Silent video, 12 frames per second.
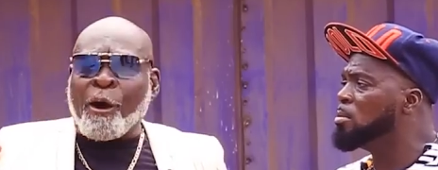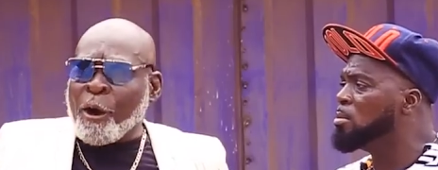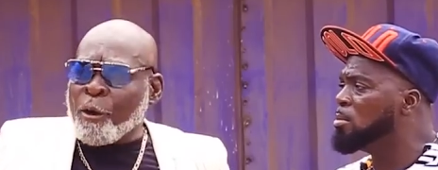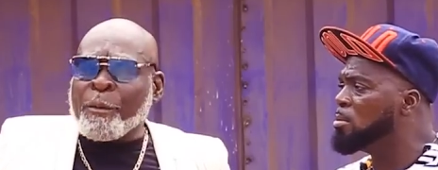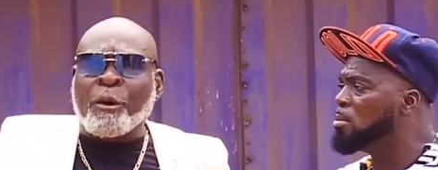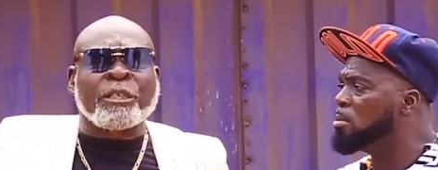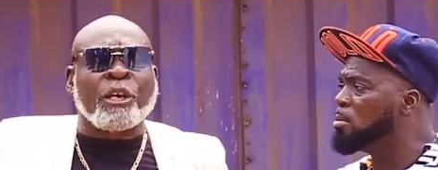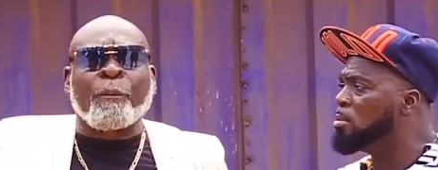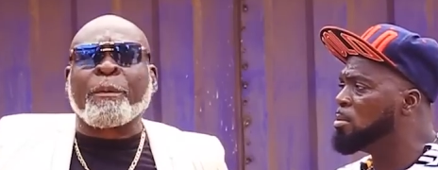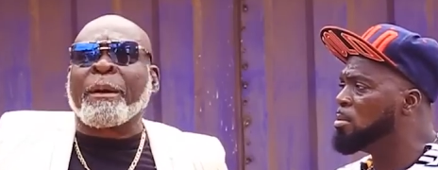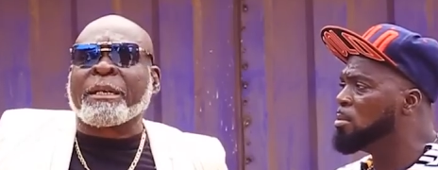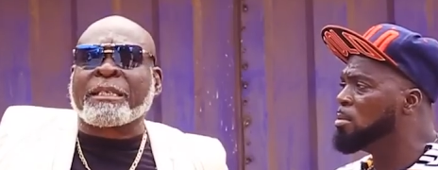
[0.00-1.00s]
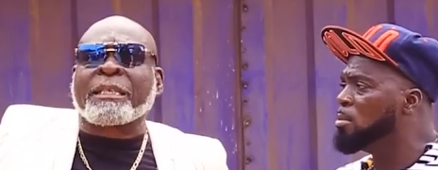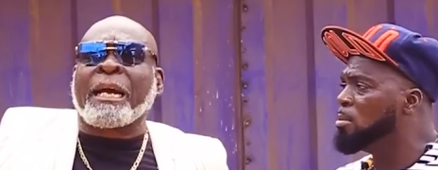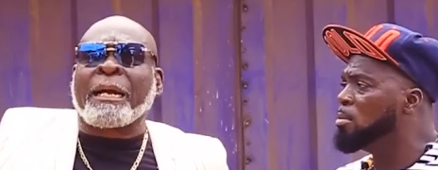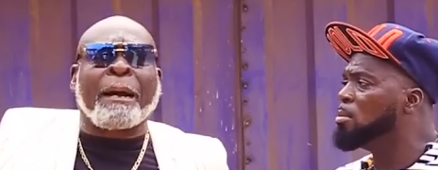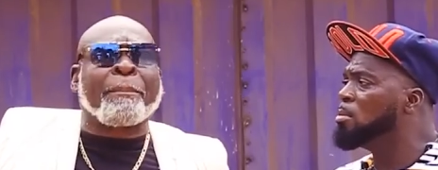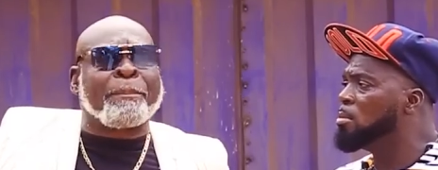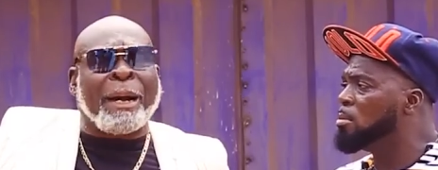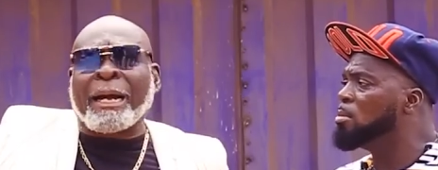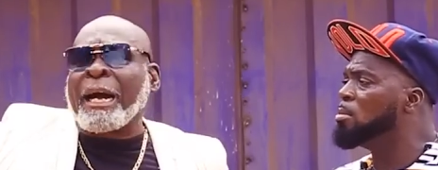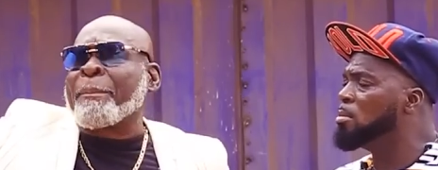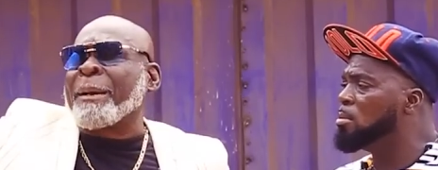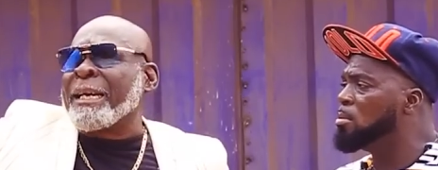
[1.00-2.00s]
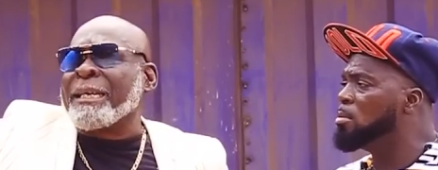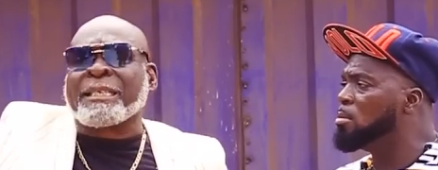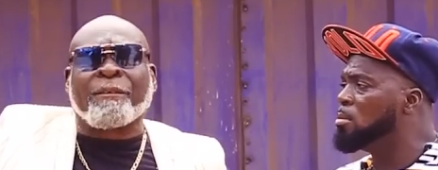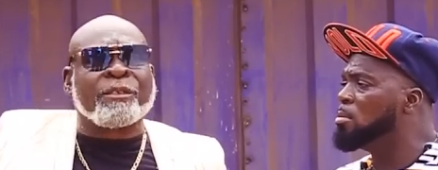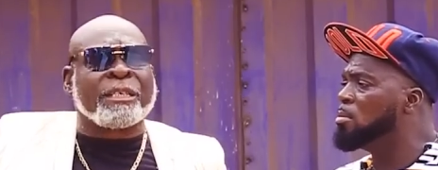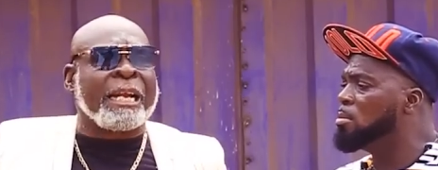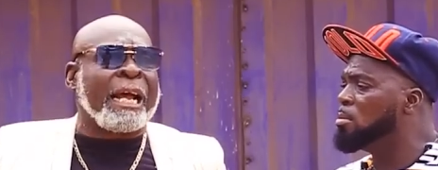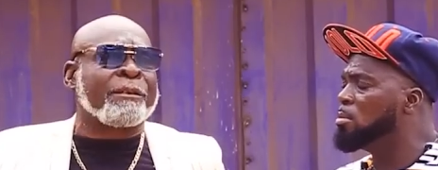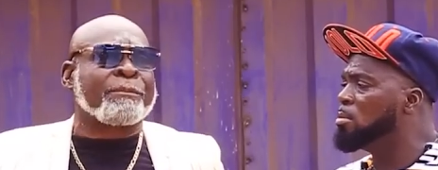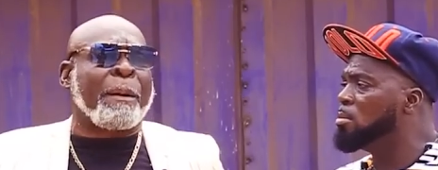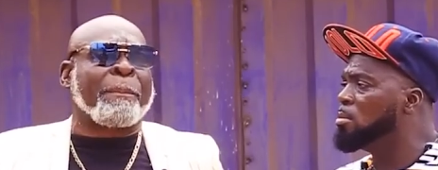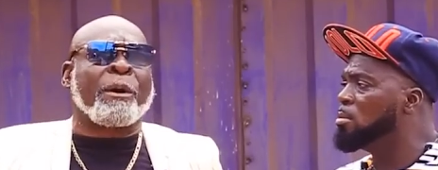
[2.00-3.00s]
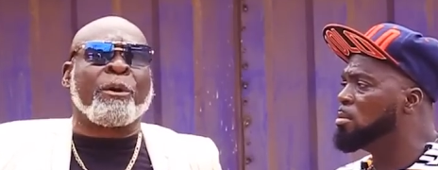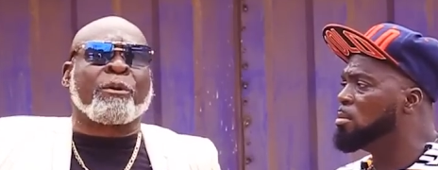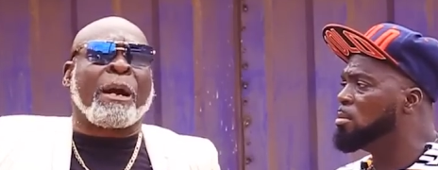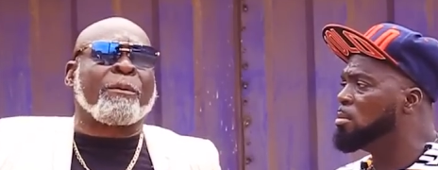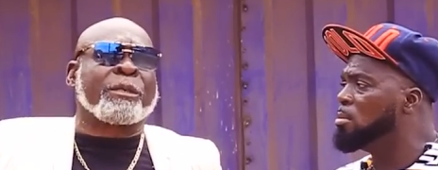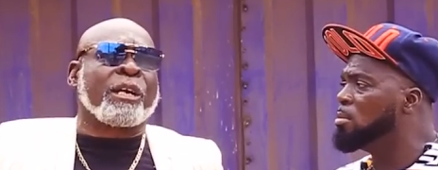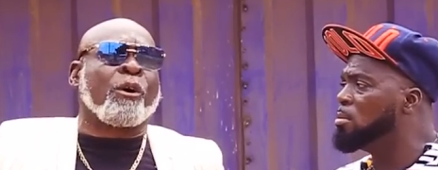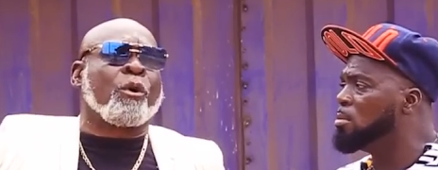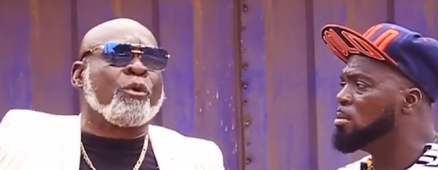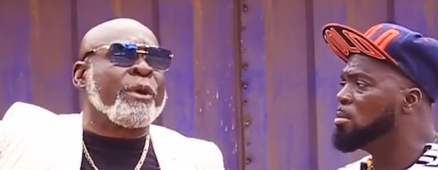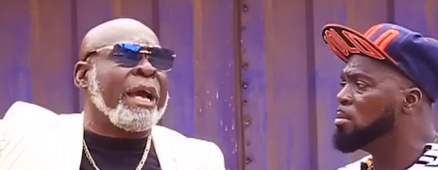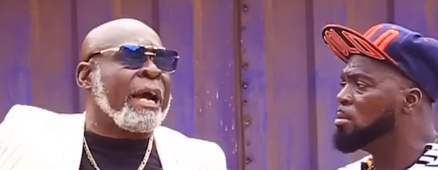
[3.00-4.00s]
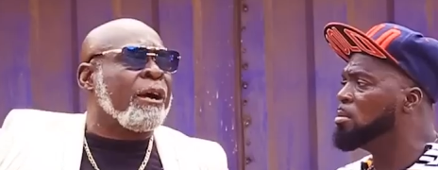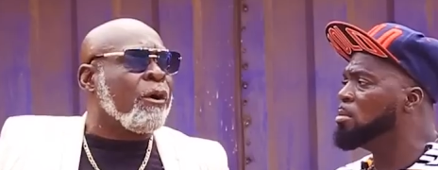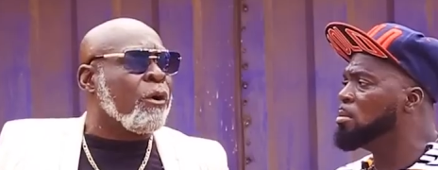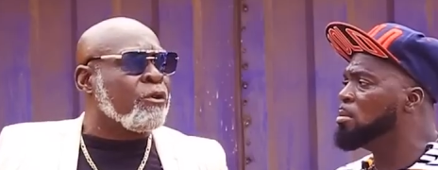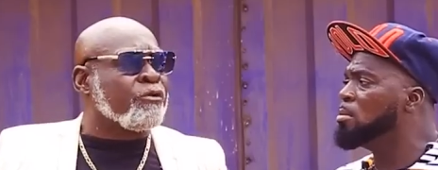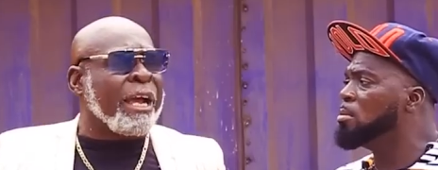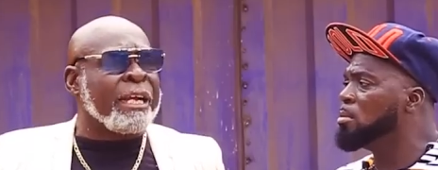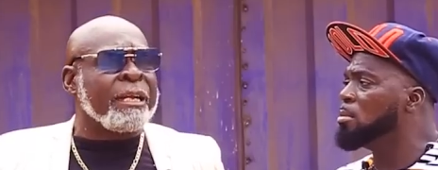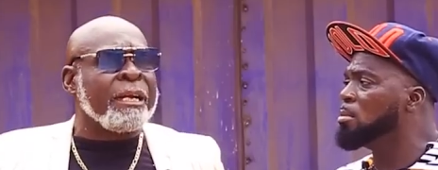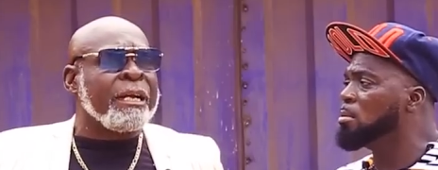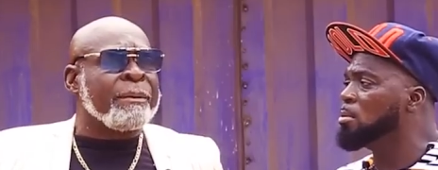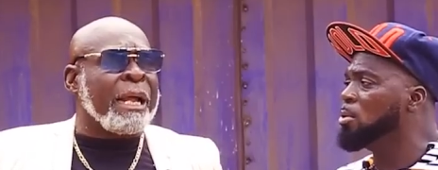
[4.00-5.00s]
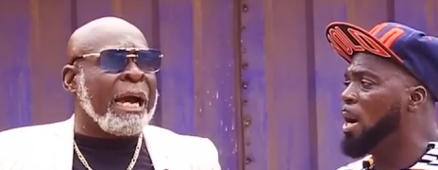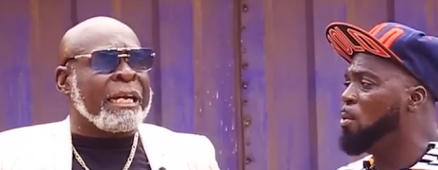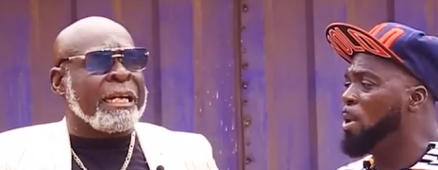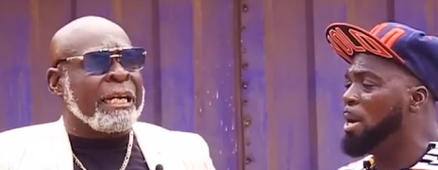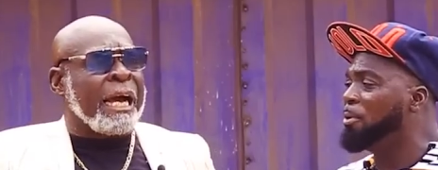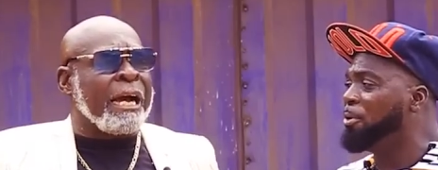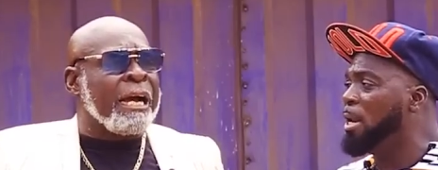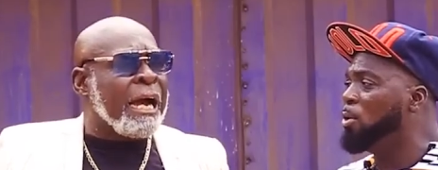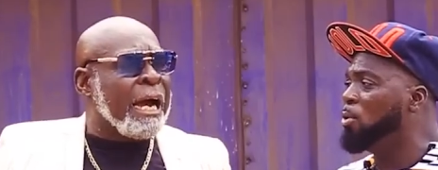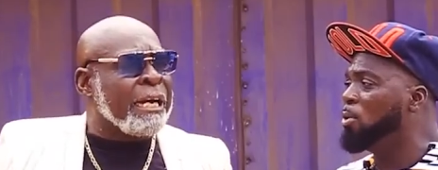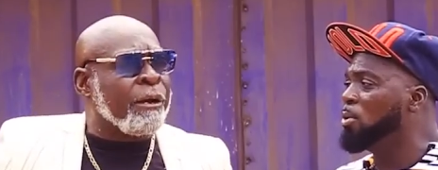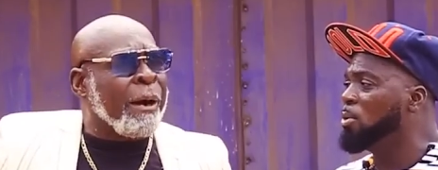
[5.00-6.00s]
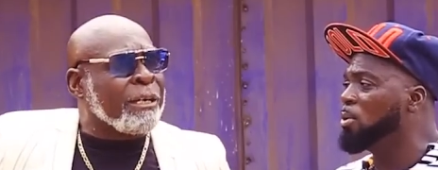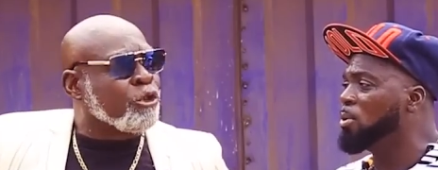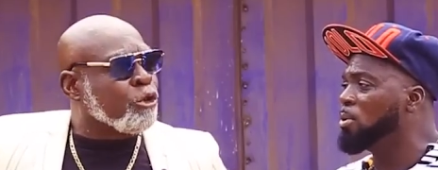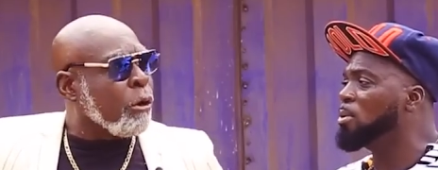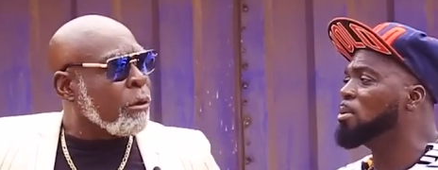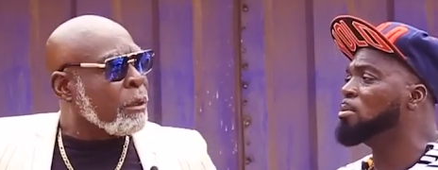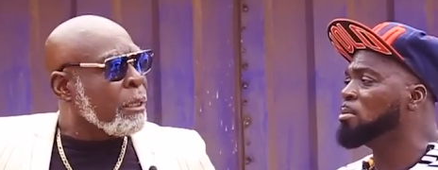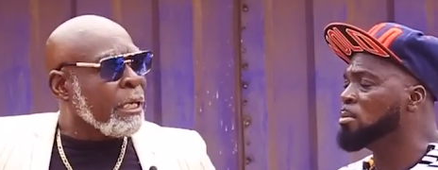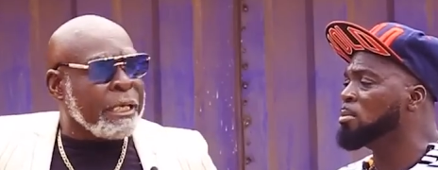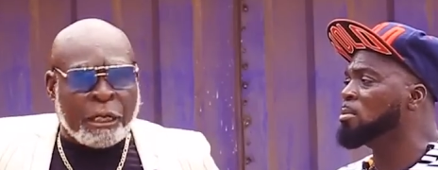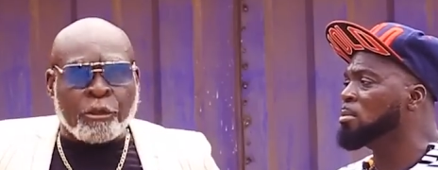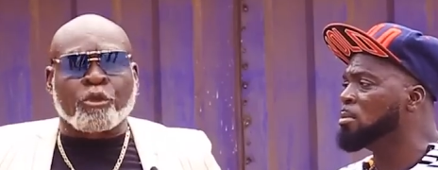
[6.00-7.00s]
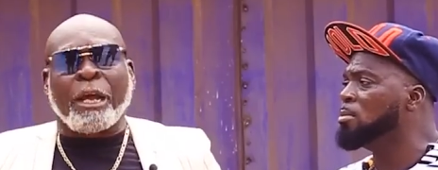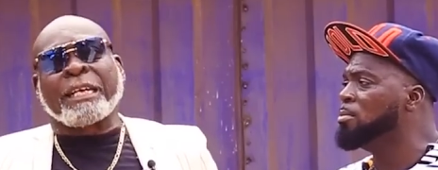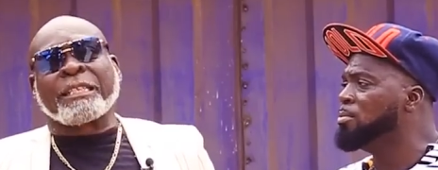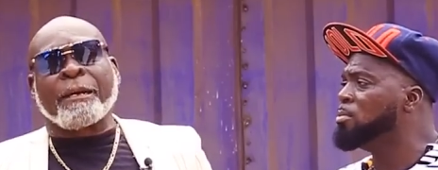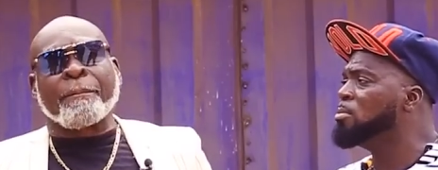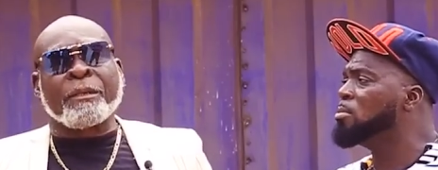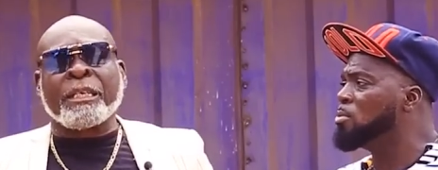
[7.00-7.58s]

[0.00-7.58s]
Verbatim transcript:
Speaker 1: Aho obo se obi ba aba aba interview say na papa we kwam say okowia odwan na ade na ade wan tro. Na nso asem.